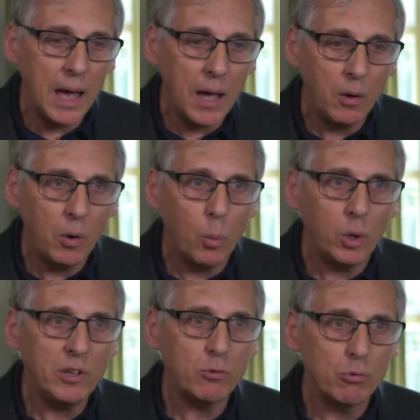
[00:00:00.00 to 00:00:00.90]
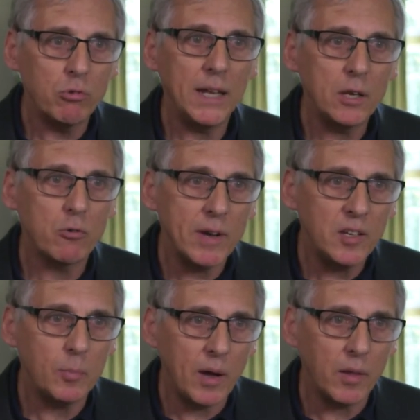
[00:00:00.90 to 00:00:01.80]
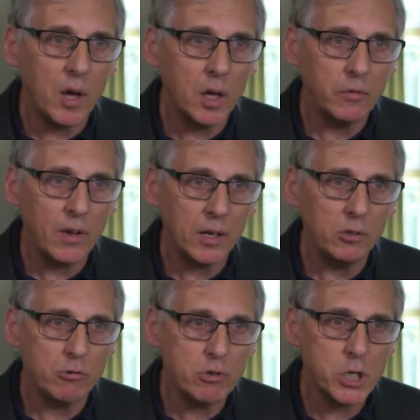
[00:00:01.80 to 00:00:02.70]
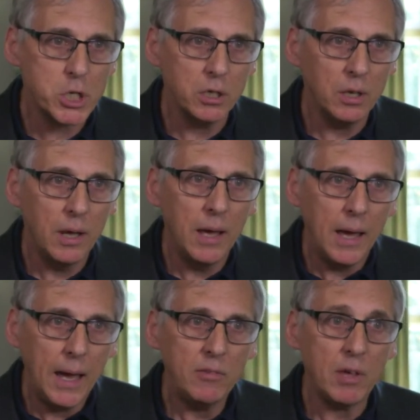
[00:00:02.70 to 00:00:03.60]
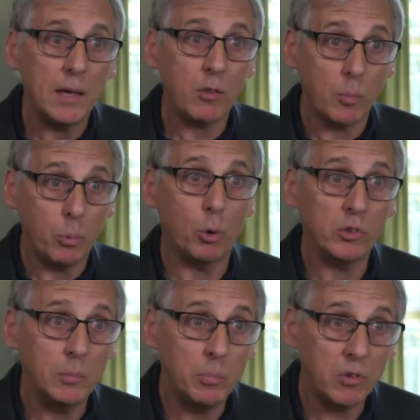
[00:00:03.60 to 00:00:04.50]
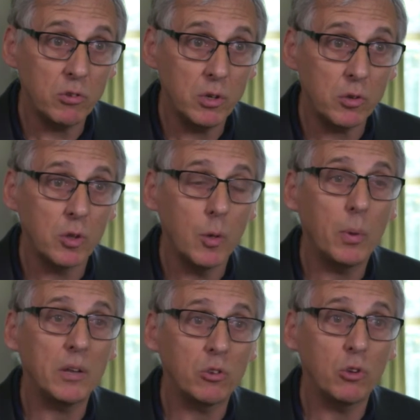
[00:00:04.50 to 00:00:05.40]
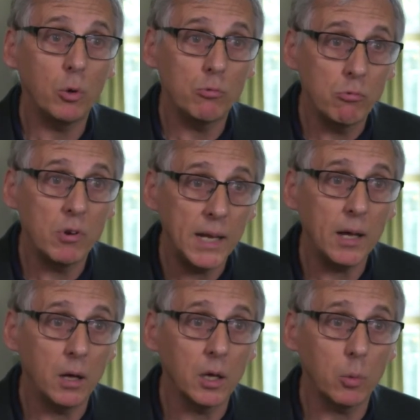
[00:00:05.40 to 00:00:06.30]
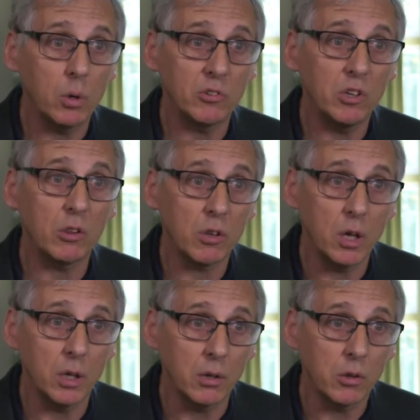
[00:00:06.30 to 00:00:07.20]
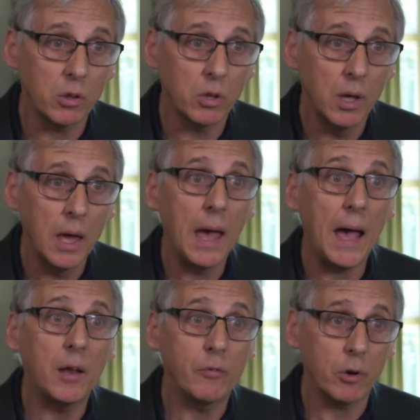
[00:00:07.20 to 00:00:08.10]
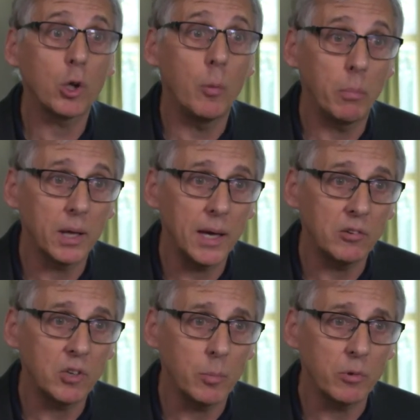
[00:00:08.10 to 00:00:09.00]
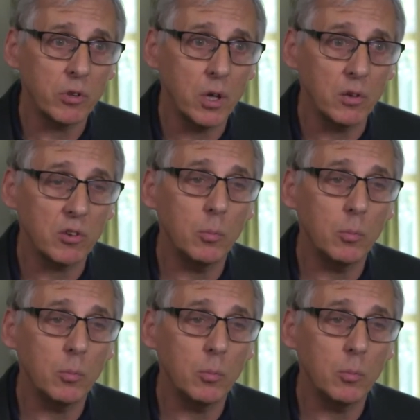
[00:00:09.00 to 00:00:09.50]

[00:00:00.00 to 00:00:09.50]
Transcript: And what is really great about the high value nutrition is that it's supporting business, but it's doing really high quality science and a very complicated type of science.